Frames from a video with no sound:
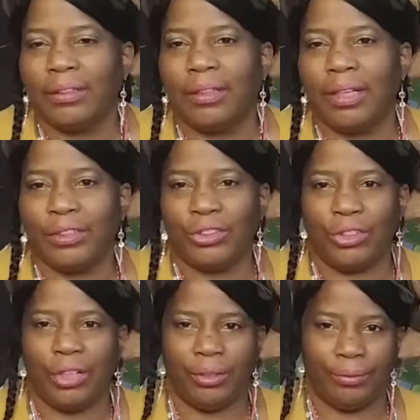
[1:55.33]

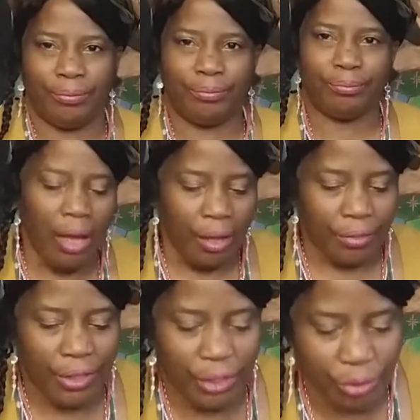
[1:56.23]
Ashe.
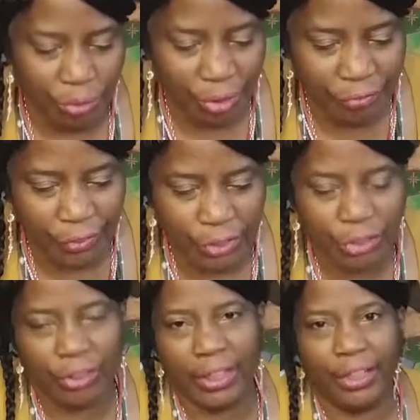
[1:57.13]
The
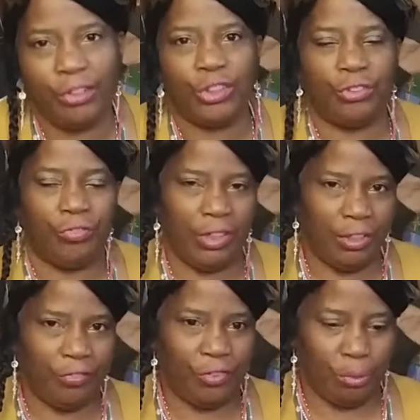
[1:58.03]
Universal Energy
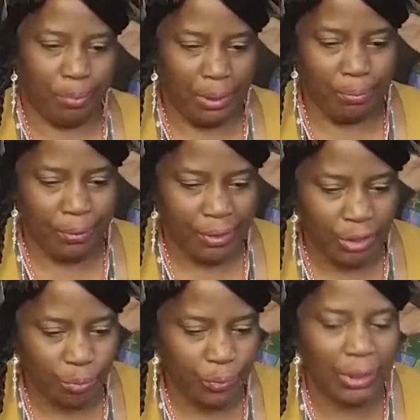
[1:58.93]
Reading for the people
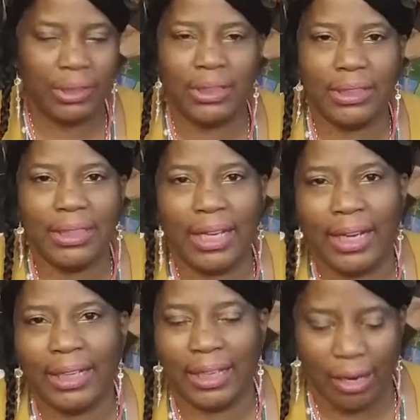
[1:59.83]
this week sees
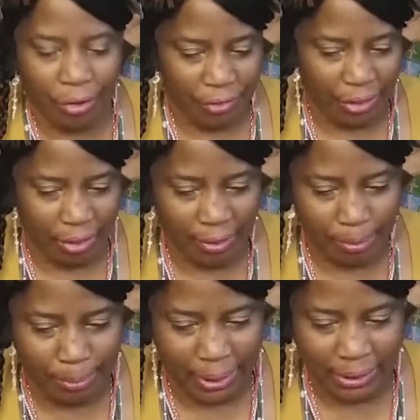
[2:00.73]
nine Cowrie on
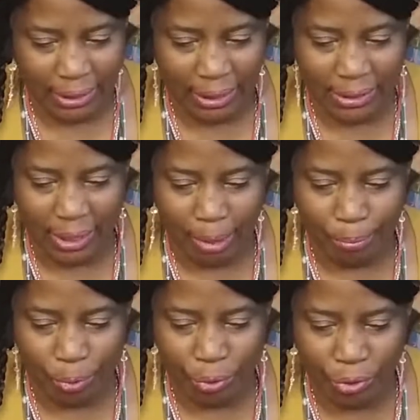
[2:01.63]
the mat and
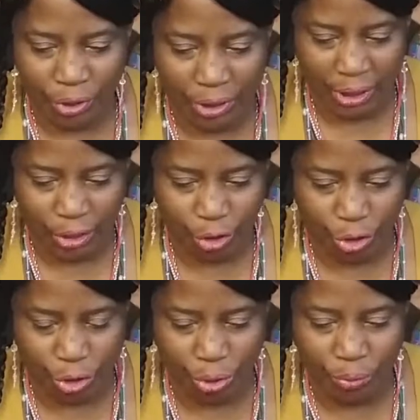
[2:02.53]
Tambor
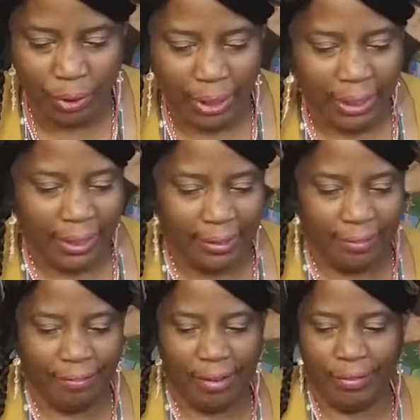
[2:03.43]
Eshu in
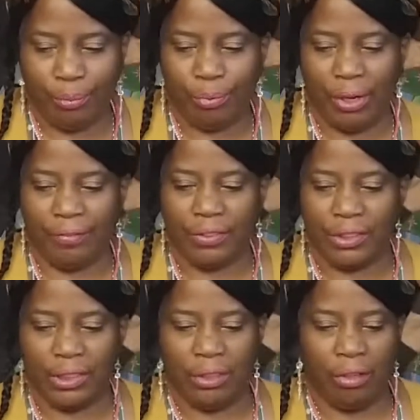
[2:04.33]
the Veve
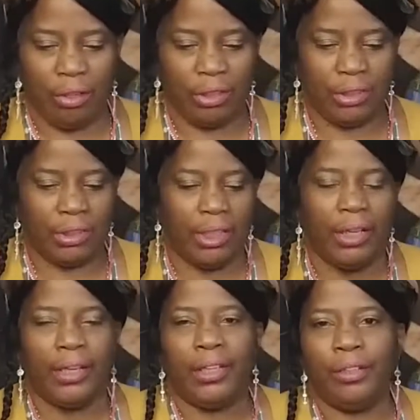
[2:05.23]
Prophecy Cards.
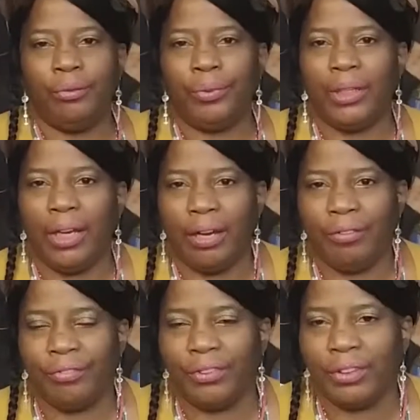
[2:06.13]
Here we
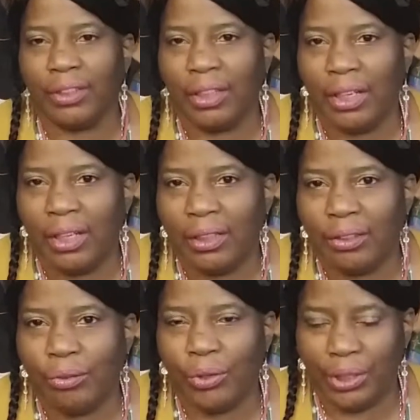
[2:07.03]
have
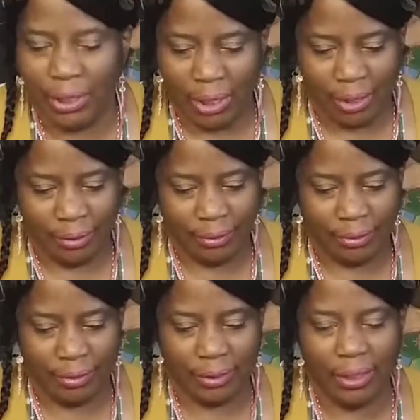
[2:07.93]
Oya,
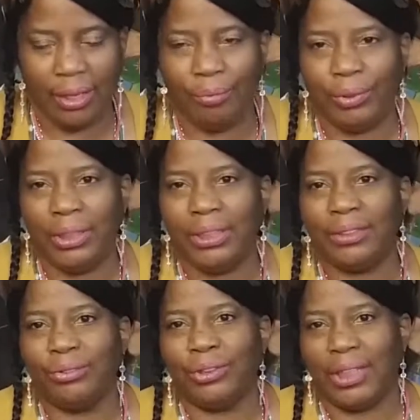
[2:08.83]
and we need
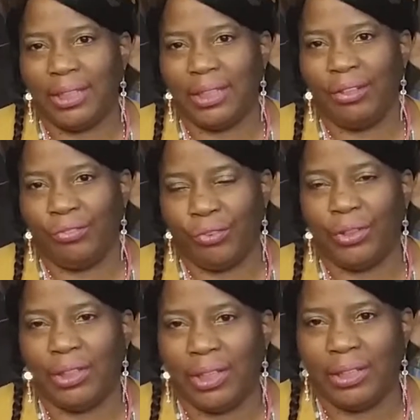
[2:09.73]
to take care of
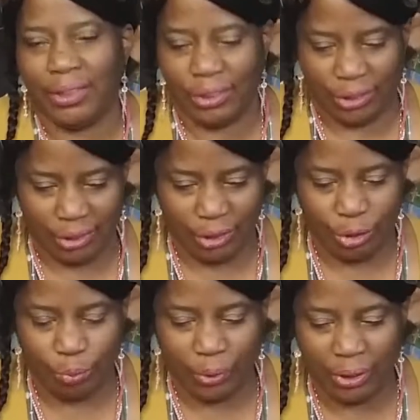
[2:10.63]
Oya this,
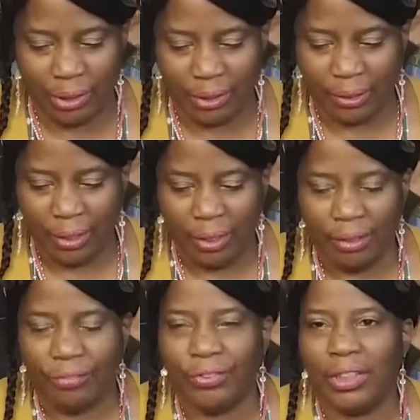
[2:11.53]
this week,
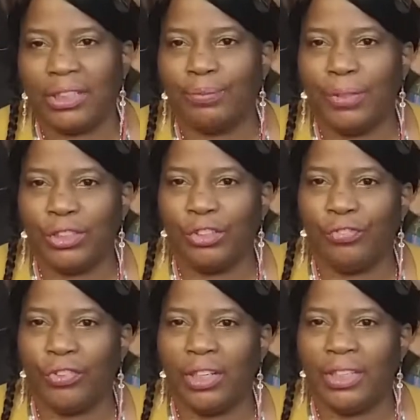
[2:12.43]
for, especially
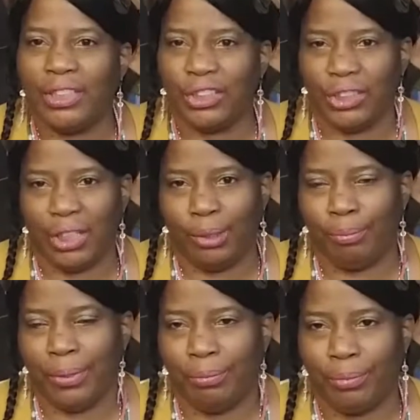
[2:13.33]
for initiated
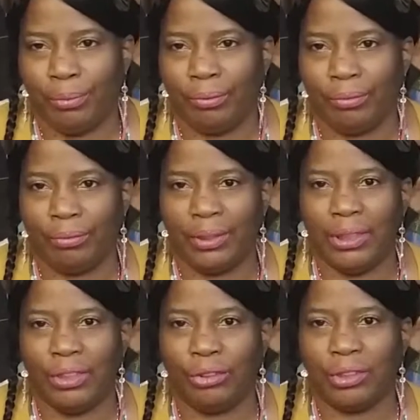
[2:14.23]
people. We
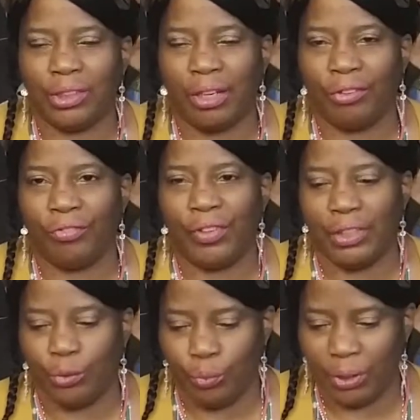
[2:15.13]
need to
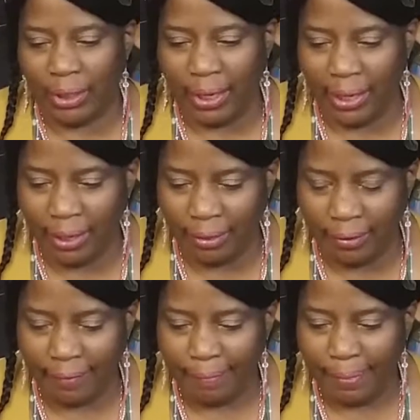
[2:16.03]
sacrifice one hen